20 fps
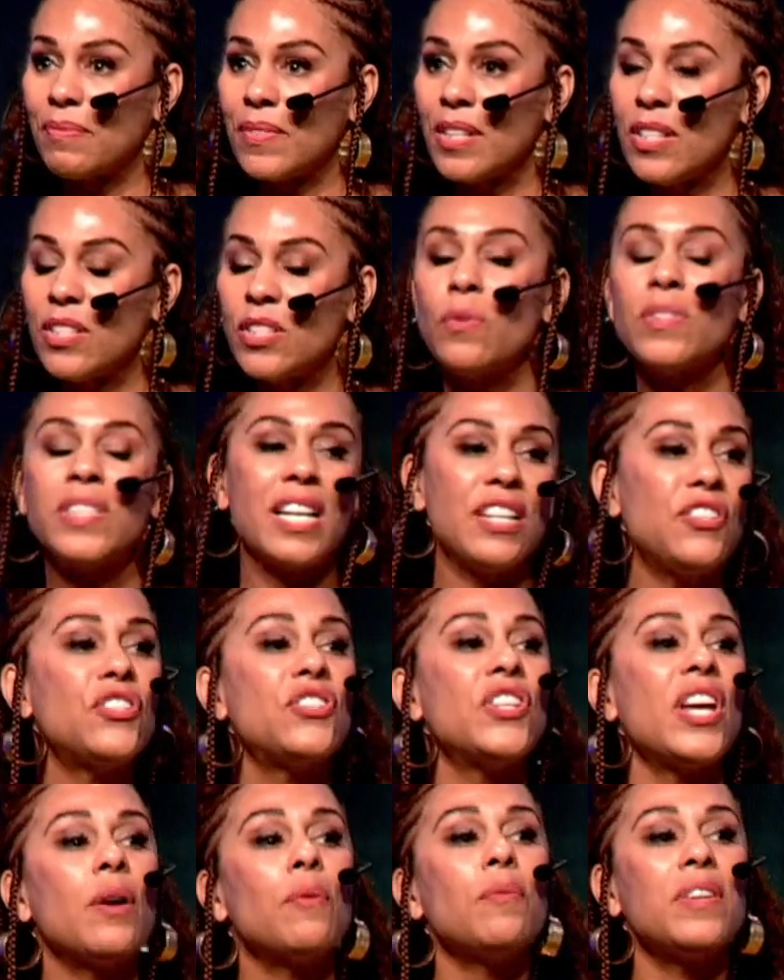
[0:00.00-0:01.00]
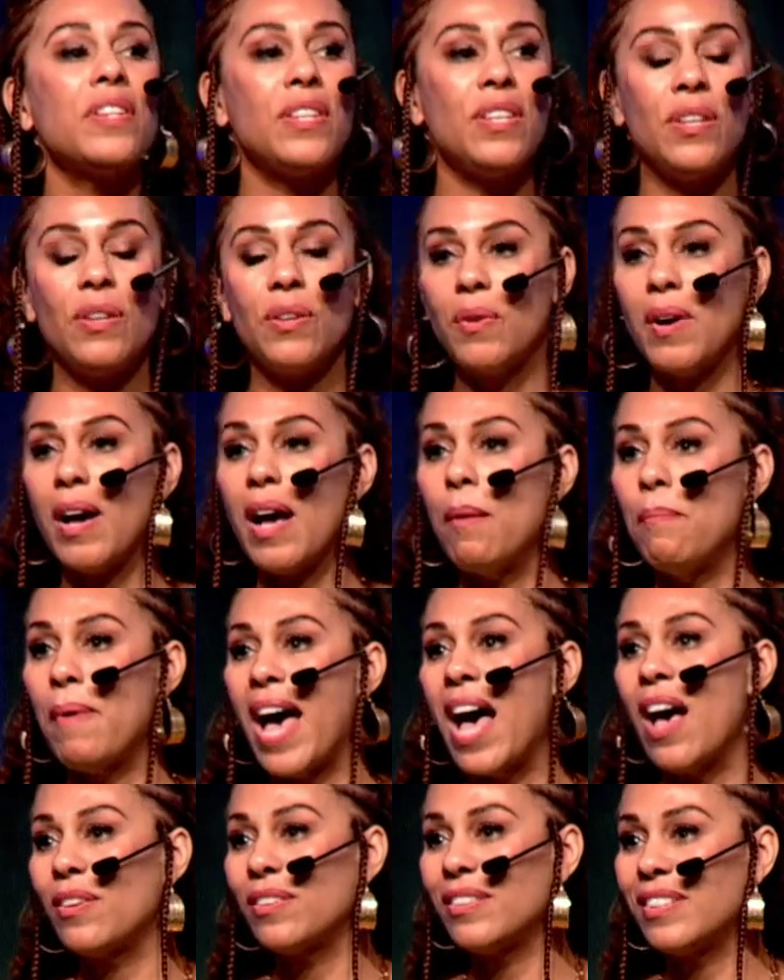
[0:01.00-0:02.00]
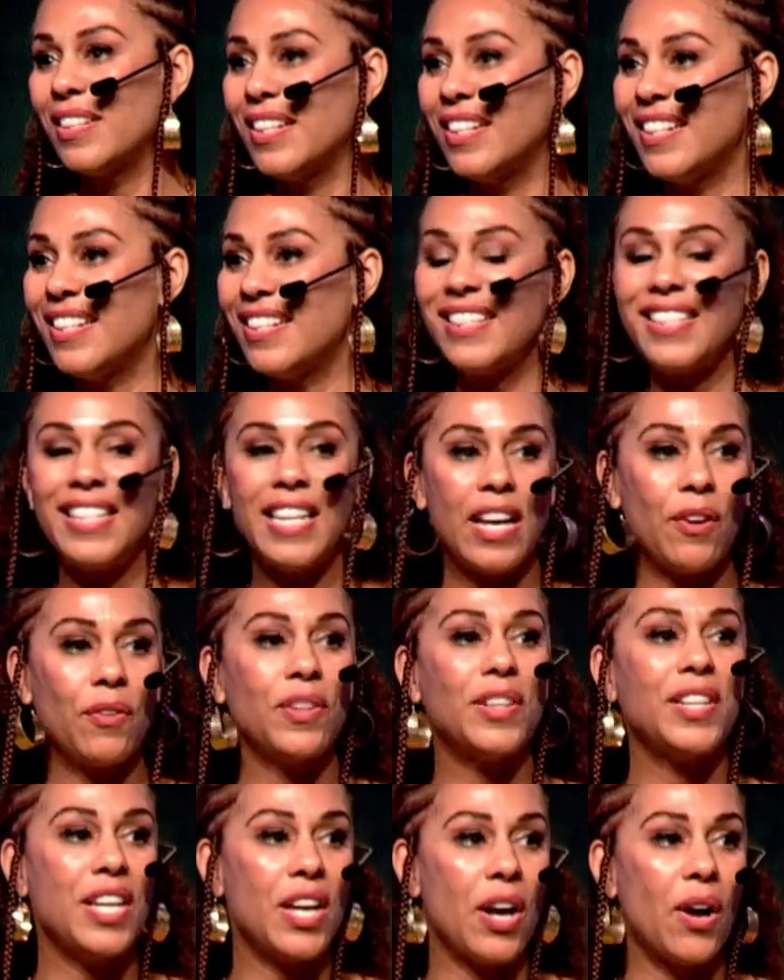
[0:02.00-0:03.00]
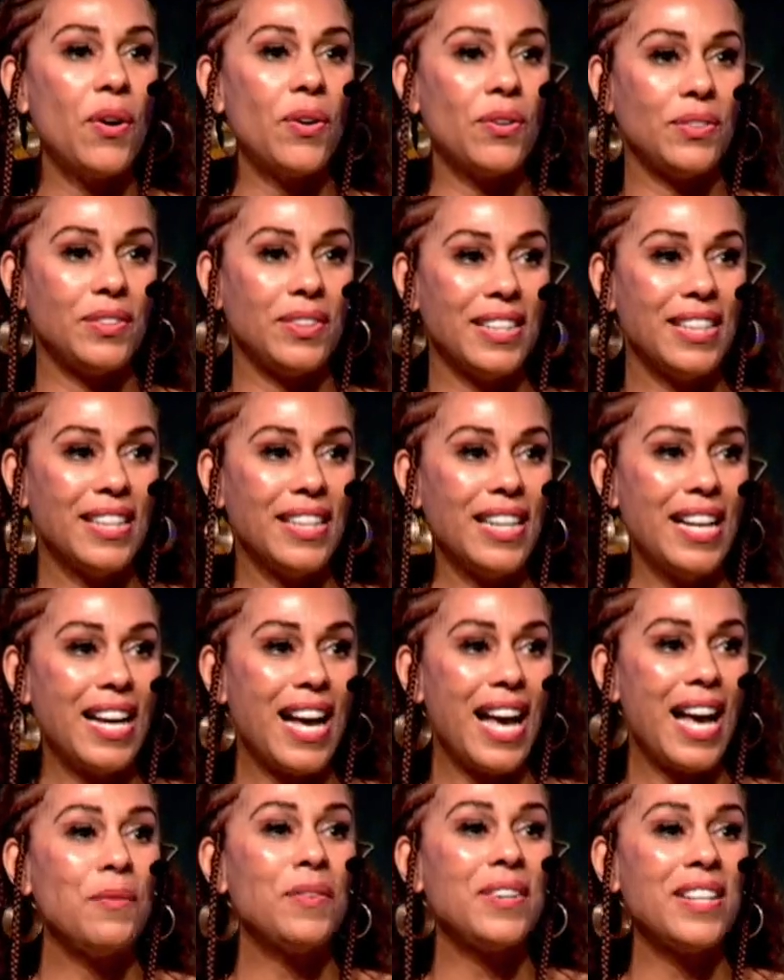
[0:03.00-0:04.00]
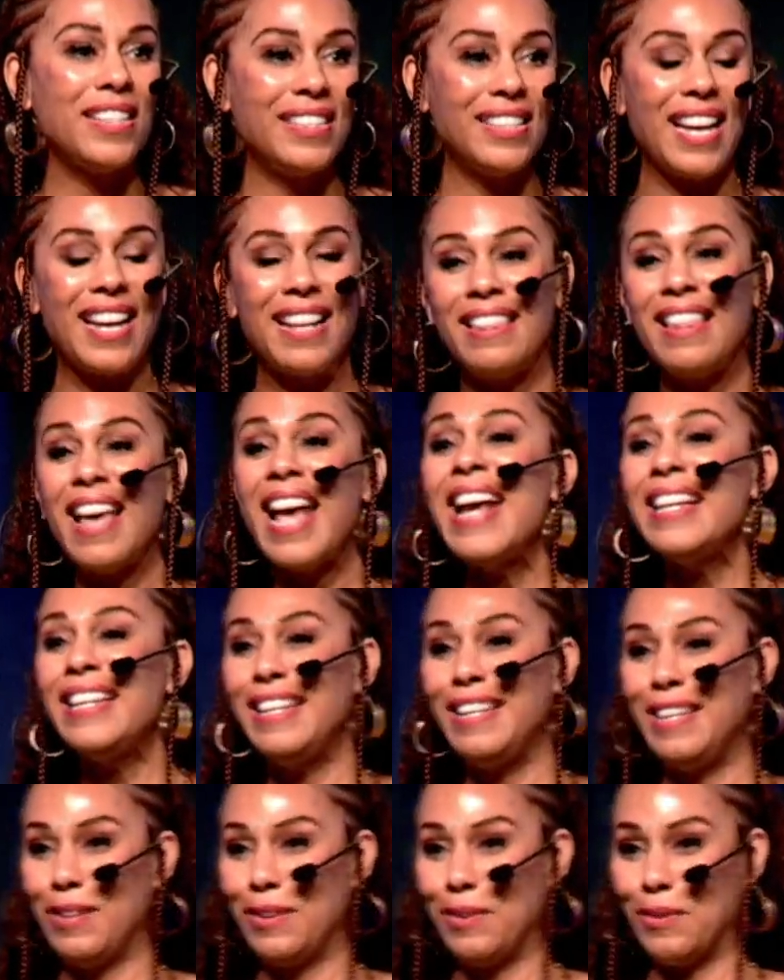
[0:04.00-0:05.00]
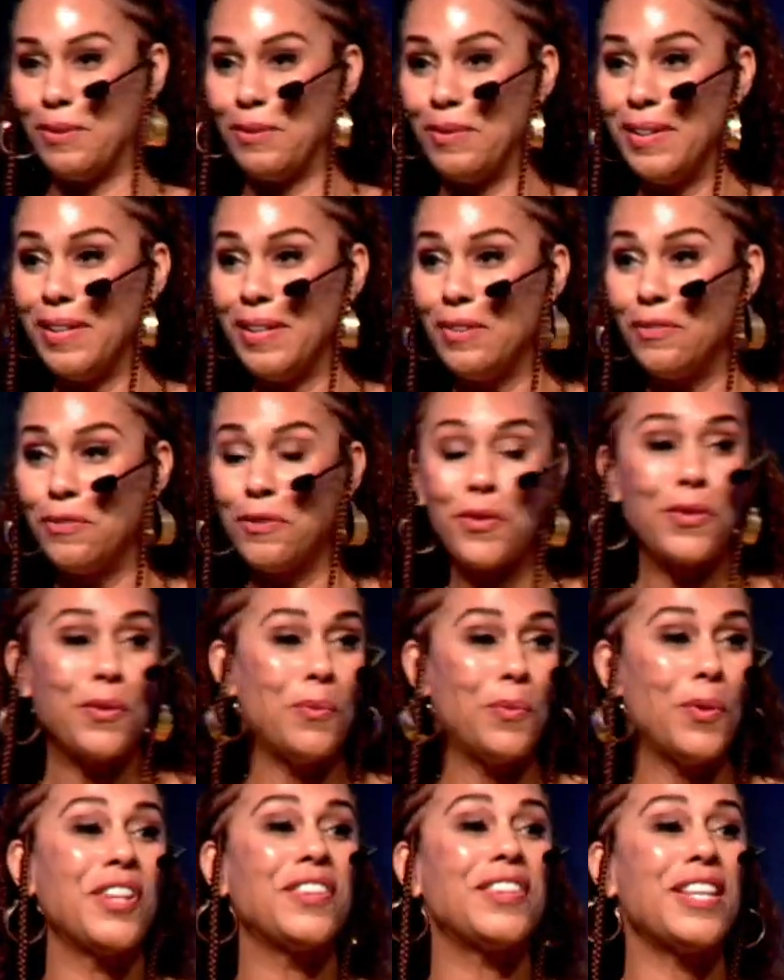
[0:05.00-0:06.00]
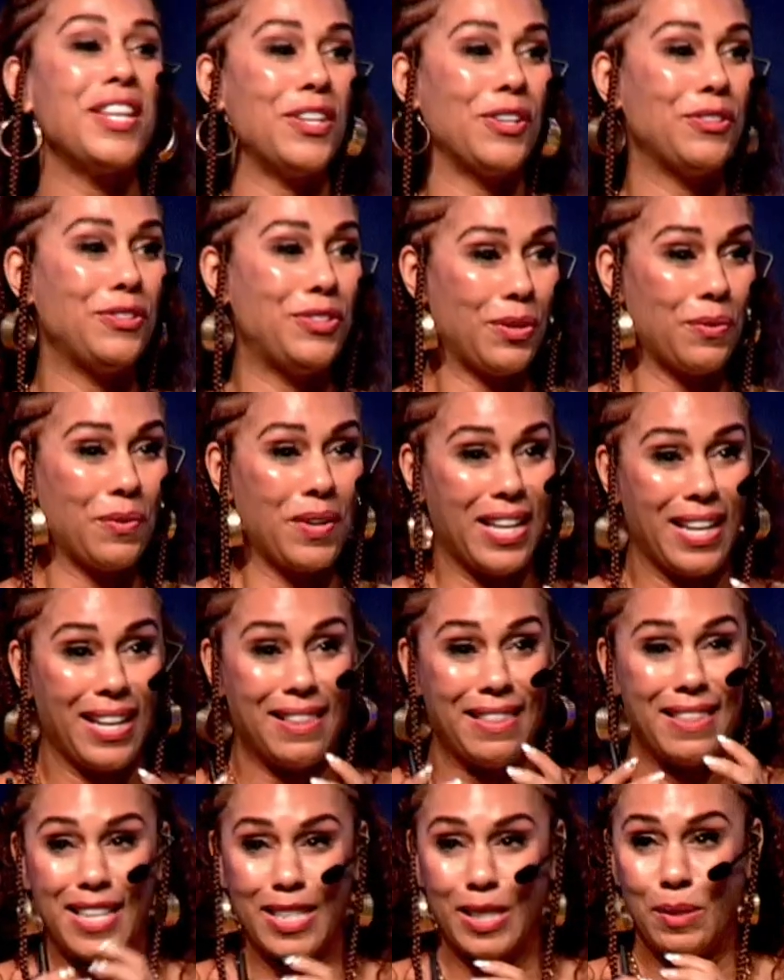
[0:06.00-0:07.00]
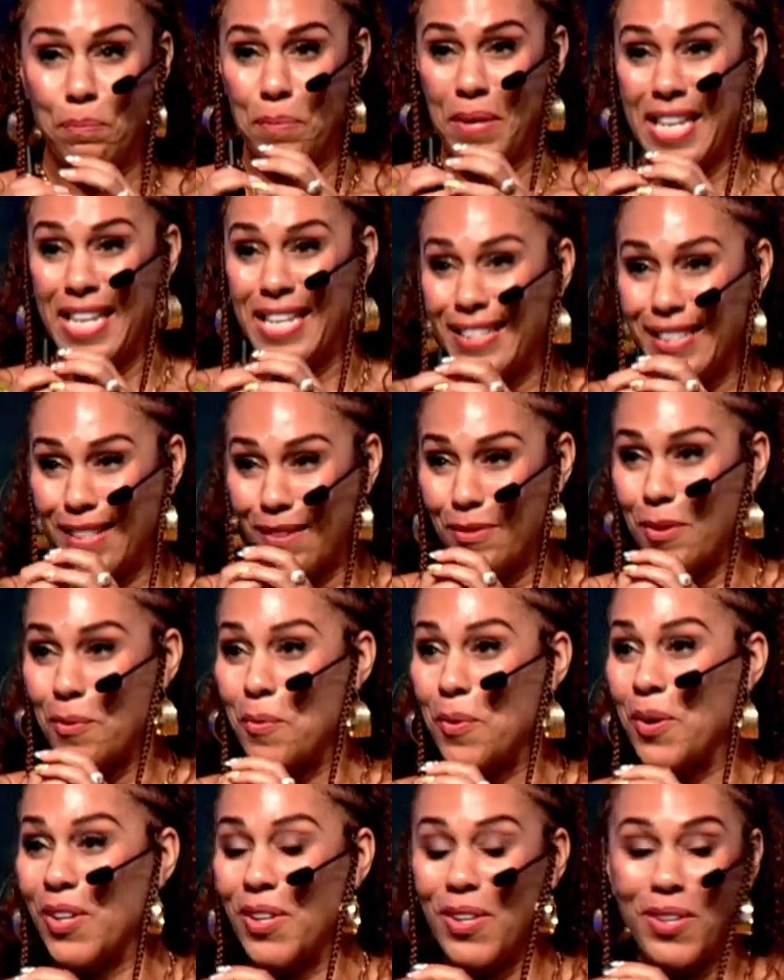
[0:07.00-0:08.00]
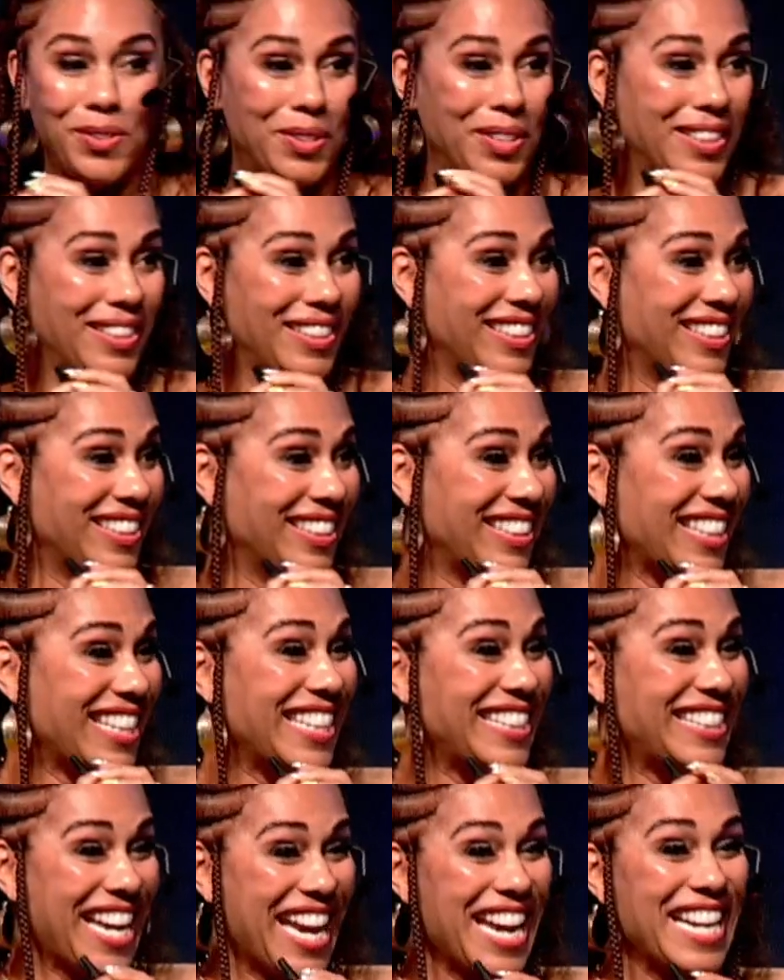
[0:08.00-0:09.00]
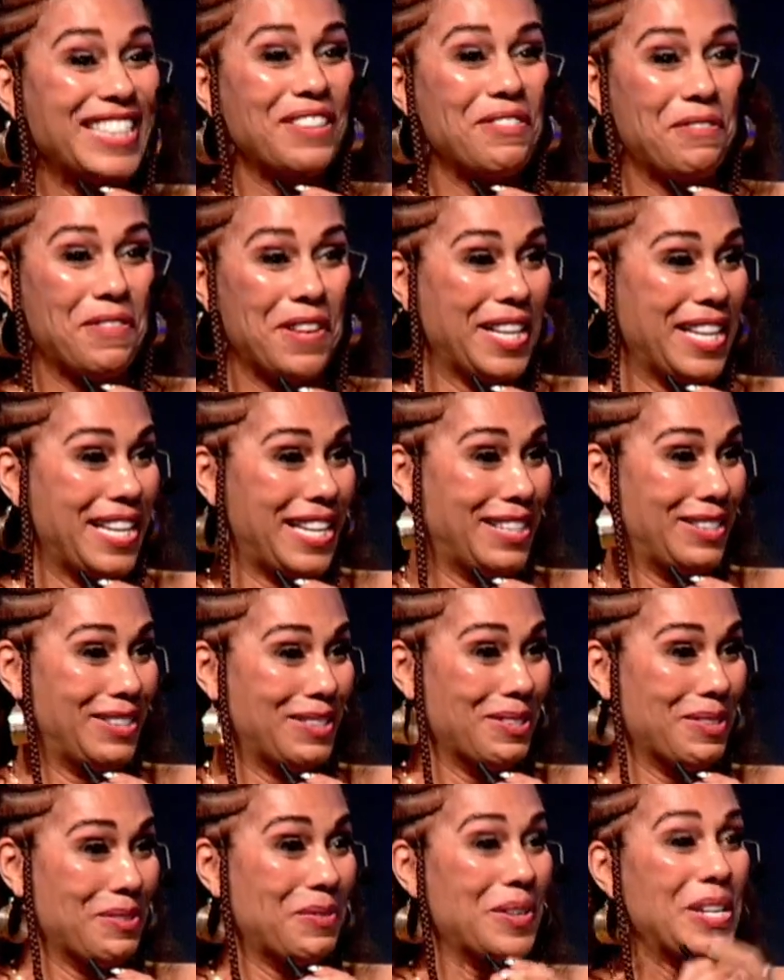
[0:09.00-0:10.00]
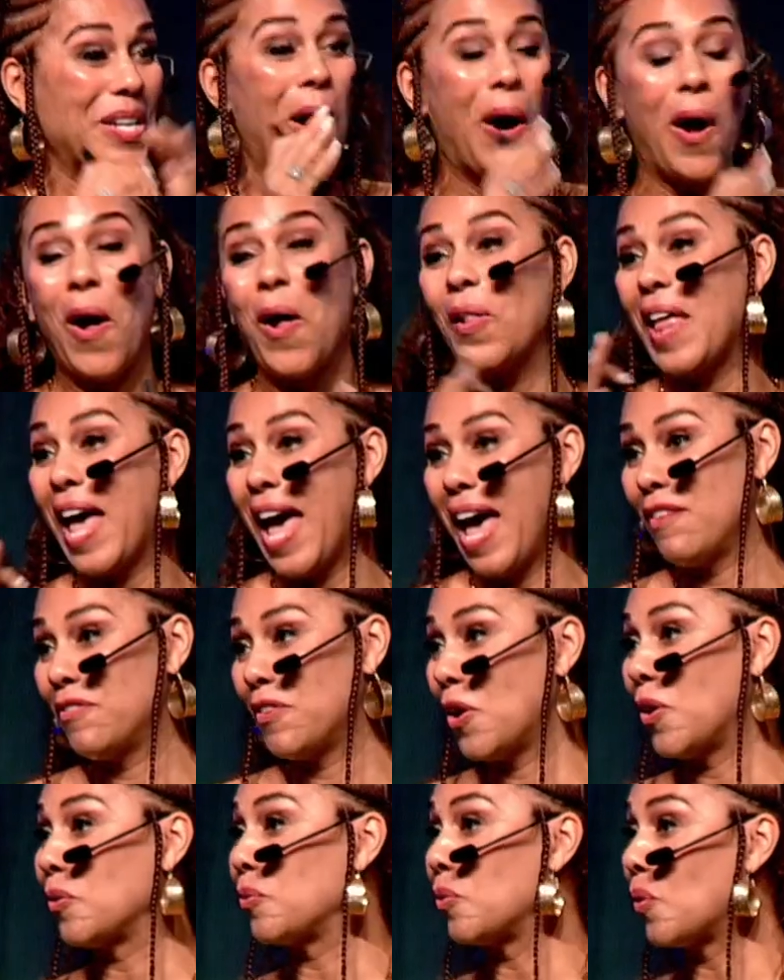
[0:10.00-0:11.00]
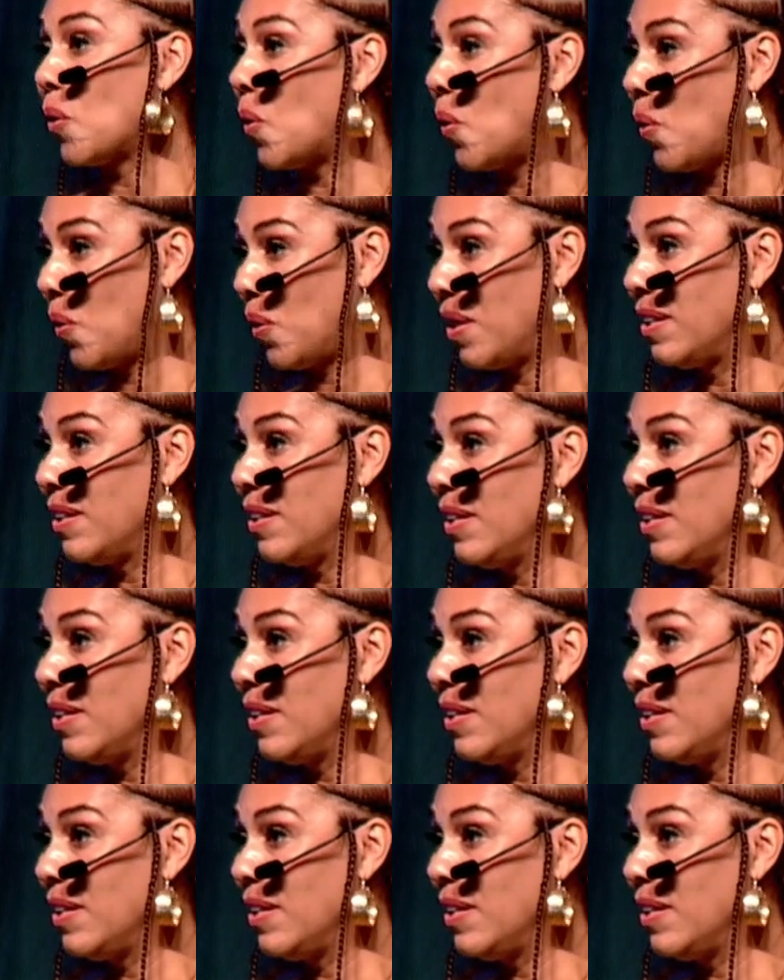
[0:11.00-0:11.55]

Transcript: So as I share with you about Sierra Leone, I want to say thank you for the work that you're doing in this piece of the world. It takes a village. We all have our role.